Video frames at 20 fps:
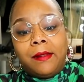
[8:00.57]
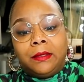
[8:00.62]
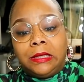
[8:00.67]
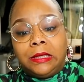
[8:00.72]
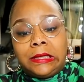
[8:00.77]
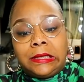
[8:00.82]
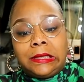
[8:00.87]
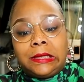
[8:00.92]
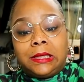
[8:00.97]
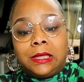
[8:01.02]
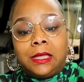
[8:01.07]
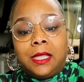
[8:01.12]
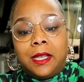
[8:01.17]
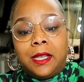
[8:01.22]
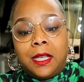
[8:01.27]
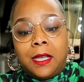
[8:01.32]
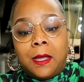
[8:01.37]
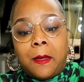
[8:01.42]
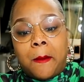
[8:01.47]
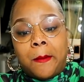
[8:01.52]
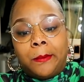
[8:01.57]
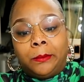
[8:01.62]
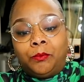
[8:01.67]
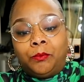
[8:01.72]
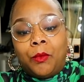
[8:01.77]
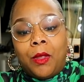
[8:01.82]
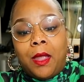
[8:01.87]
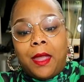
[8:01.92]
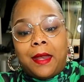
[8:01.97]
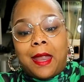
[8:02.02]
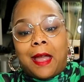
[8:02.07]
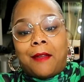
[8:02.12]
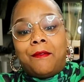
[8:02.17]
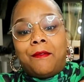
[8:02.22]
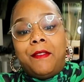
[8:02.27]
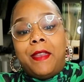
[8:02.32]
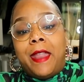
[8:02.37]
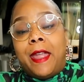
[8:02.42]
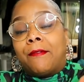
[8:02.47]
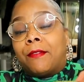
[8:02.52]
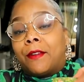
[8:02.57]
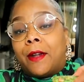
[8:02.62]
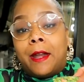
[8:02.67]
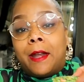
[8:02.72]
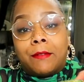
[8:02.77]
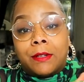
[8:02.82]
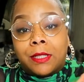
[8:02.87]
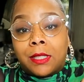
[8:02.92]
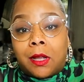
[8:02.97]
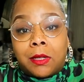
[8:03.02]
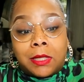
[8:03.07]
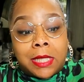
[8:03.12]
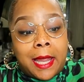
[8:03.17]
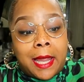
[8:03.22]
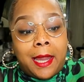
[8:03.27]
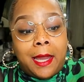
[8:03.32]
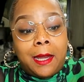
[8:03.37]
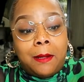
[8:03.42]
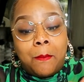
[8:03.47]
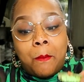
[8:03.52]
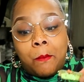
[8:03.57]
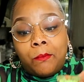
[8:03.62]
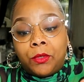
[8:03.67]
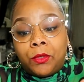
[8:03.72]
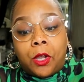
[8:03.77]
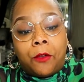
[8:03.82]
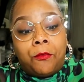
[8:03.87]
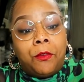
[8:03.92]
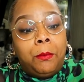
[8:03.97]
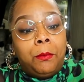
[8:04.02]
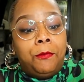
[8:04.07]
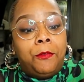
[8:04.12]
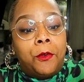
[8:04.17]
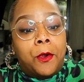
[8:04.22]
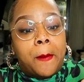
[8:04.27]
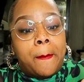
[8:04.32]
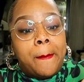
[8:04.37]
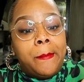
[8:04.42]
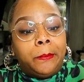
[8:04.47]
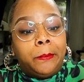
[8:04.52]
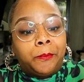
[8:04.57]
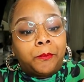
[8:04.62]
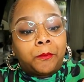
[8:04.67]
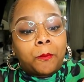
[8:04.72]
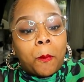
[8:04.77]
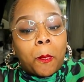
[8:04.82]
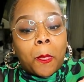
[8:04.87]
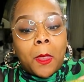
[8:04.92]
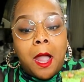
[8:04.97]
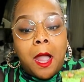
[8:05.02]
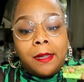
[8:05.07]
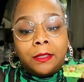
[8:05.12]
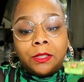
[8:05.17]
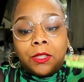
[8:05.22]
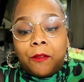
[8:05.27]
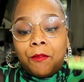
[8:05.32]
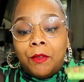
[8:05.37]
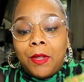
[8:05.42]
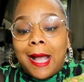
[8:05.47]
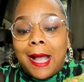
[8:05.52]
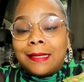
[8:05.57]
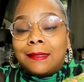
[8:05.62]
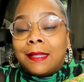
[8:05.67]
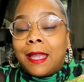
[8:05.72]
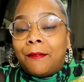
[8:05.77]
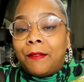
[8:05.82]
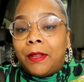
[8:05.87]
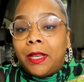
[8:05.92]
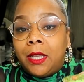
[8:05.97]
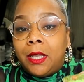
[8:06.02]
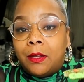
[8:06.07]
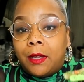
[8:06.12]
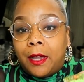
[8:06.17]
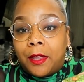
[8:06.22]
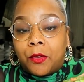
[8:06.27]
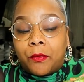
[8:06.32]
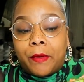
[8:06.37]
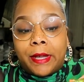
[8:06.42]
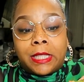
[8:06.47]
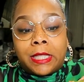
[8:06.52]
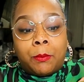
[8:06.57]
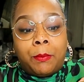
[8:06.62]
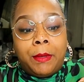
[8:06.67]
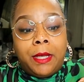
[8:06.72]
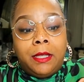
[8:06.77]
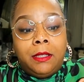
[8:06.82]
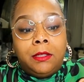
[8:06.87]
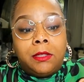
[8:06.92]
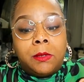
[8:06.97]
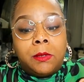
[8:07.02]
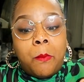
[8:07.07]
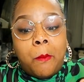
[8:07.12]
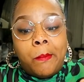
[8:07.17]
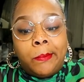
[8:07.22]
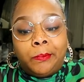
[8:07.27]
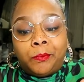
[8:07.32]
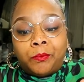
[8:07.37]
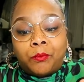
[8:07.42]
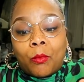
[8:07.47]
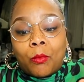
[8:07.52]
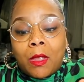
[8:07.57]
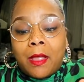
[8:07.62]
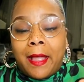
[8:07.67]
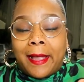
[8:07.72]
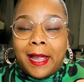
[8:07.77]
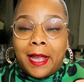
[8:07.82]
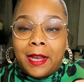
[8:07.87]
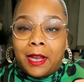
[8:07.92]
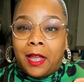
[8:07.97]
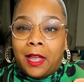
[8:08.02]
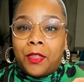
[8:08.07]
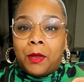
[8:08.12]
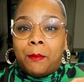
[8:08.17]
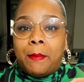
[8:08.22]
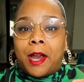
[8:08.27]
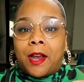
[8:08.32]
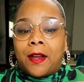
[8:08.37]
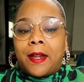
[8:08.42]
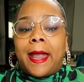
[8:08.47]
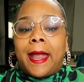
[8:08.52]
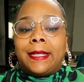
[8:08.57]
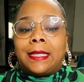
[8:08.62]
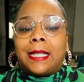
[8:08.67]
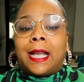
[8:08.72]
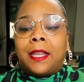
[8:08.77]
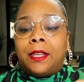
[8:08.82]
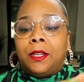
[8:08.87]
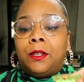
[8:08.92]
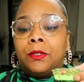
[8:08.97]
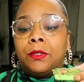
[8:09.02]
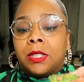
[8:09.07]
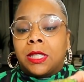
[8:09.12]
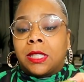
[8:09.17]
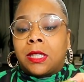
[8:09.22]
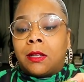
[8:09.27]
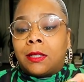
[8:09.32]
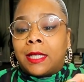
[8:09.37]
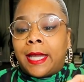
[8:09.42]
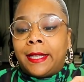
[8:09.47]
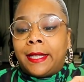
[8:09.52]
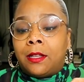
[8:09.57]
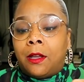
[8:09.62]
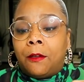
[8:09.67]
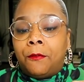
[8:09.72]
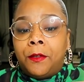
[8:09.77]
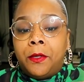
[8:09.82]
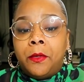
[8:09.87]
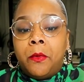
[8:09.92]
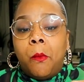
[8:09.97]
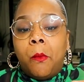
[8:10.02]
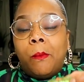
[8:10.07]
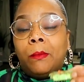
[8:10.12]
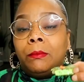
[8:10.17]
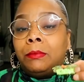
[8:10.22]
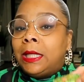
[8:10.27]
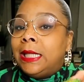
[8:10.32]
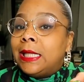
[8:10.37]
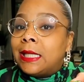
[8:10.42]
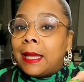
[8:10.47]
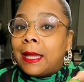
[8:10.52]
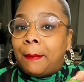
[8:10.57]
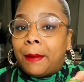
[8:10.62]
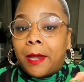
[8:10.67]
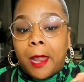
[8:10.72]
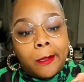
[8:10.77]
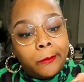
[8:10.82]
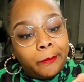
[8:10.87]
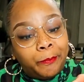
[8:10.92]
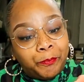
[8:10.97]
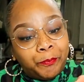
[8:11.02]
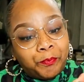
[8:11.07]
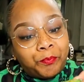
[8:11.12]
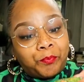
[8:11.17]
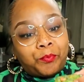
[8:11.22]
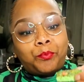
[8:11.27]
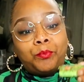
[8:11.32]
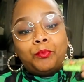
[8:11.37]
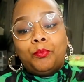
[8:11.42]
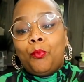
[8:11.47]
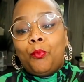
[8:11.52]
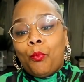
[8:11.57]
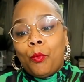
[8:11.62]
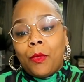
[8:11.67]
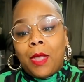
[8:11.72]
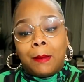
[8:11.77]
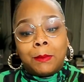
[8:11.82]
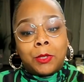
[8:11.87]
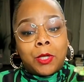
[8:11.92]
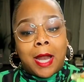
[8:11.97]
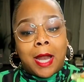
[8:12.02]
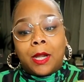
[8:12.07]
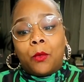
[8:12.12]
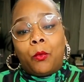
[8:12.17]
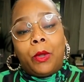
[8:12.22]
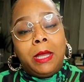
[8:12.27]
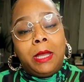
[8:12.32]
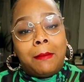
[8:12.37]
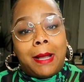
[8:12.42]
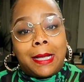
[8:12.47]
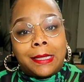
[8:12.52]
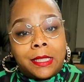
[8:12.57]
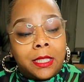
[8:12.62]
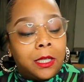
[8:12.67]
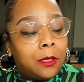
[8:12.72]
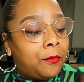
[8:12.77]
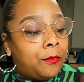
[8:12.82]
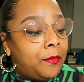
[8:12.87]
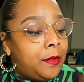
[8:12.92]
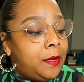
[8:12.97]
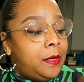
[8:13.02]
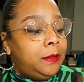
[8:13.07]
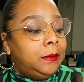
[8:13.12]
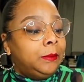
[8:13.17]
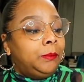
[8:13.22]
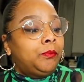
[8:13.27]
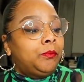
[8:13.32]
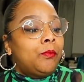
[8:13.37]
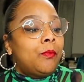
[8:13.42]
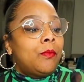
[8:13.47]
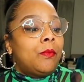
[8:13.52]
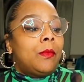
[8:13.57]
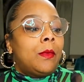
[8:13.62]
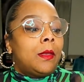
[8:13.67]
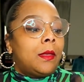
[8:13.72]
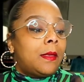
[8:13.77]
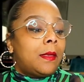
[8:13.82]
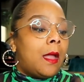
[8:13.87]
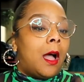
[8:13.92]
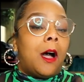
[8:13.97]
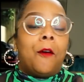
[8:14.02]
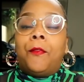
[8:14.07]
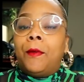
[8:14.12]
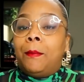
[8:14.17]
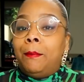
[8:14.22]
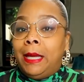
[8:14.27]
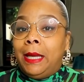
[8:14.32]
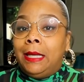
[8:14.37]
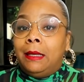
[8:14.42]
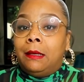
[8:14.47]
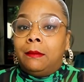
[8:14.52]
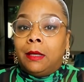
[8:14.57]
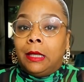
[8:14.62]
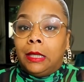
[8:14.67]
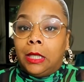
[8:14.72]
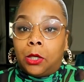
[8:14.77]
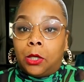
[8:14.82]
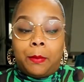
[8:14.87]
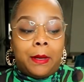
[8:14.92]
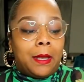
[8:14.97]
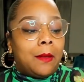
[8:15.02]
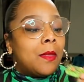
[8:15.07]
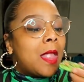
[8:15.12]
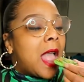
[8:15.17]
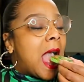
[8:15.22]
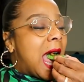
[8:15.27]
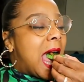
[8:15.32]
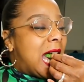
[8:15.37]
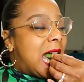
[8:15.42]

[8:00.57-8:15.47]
This is good. And I've never ever sauteed tofu before. So if you guys have any other recipes, like other marinades I can use to saute tofu, please let me know. I'm trying to wean myself off of meat a little bit,